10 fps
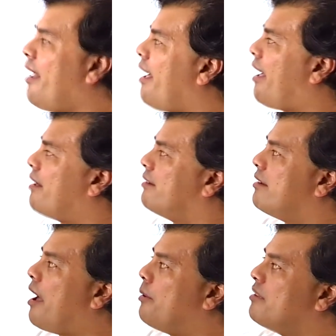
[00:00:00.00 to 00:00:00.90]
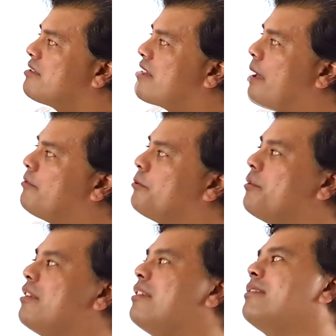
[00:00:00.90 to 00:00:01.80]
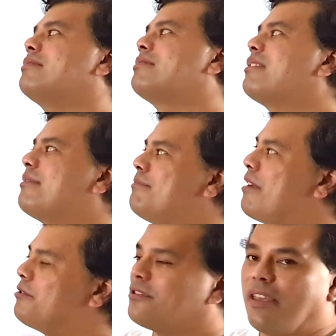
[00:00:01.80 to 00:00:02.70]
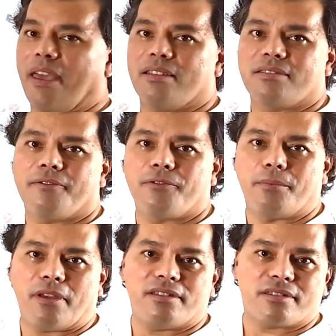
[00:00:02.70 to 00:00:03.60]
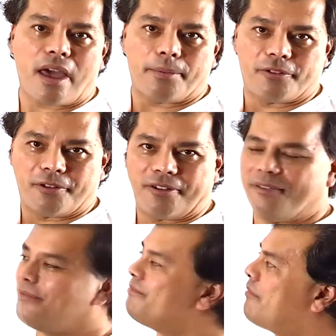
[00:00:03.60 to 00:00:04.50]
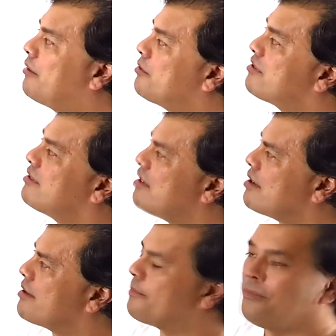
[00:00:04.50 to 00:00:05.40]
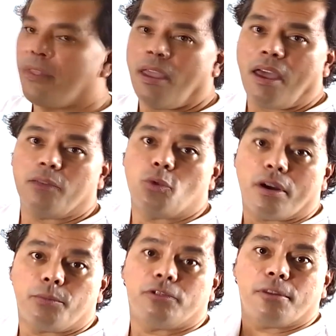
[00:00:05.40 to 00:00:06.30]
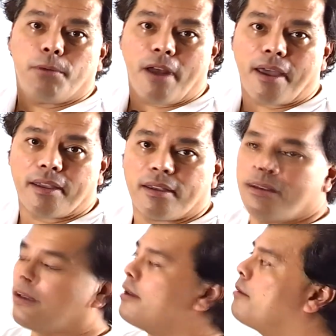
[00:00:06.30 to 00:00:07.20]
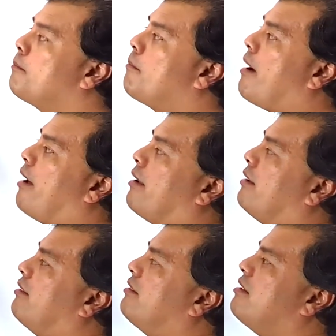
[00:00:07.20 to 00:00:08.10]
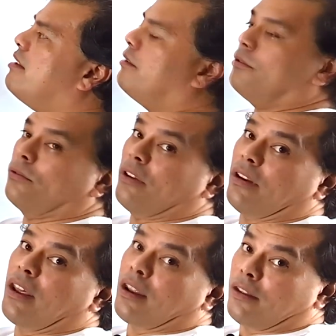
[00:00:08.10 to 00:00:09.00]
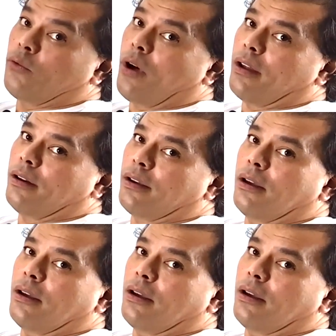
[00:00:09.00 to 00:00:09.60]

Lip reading: And now it's time to release matrix X from its captor, matrix D, and we are multiplying by D to the negative 1